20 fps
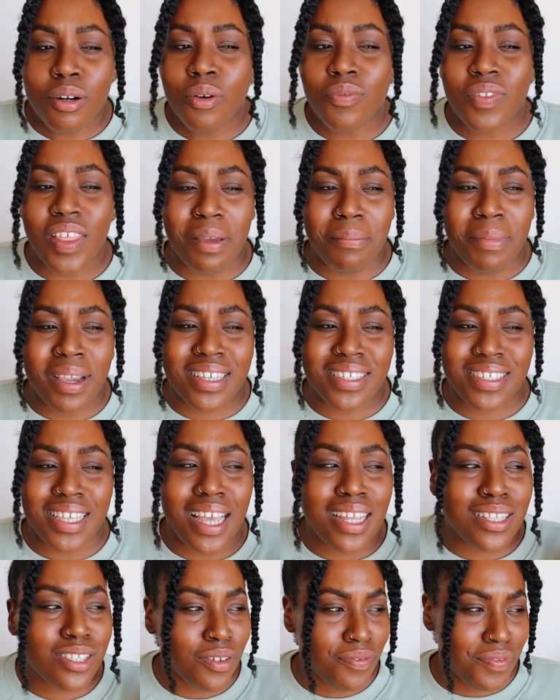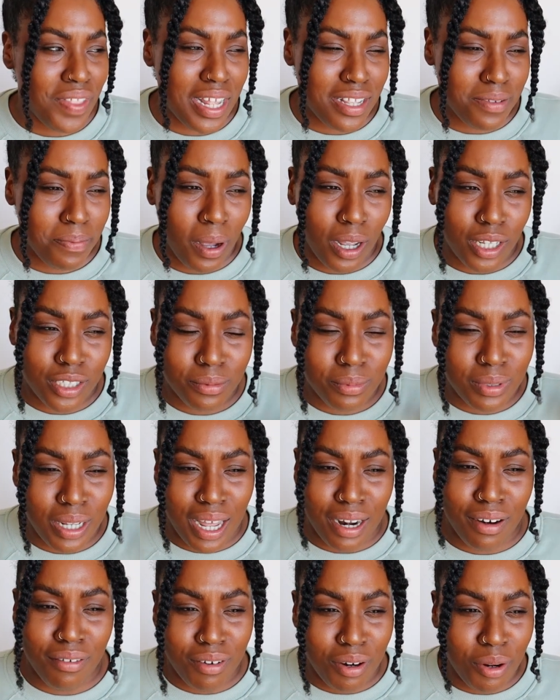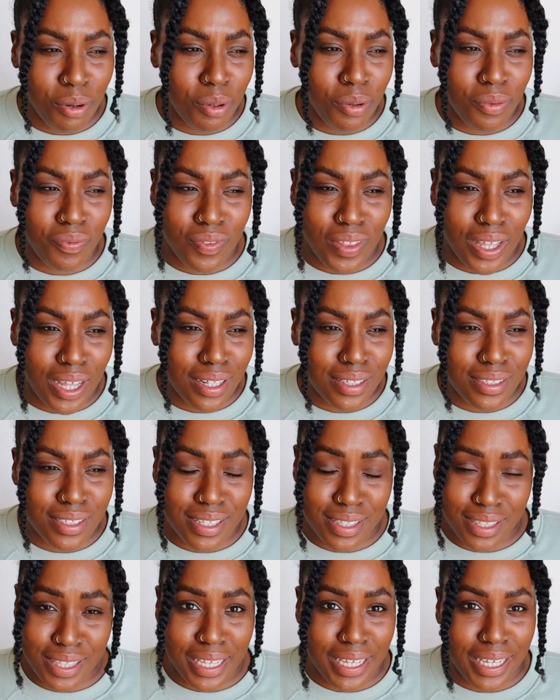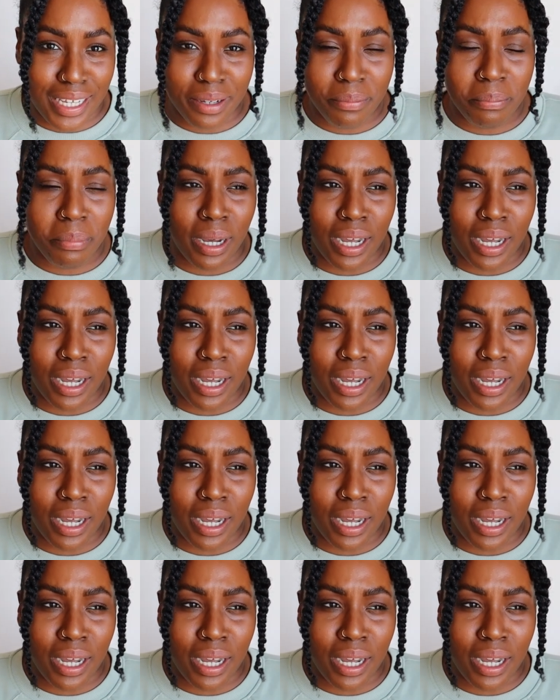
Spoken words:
don't know if that makes sense, if that's possible. I don't know if that's a thing,